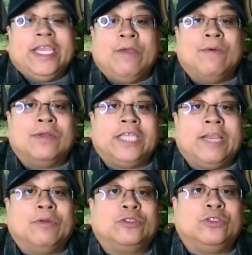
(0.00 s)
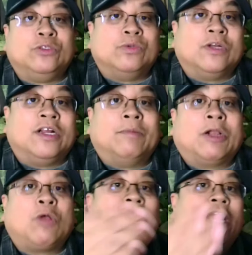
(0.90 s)
he was able to um,
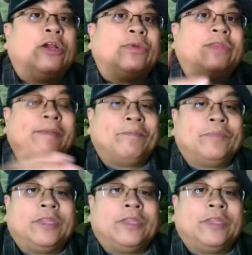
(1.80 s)
acquire the,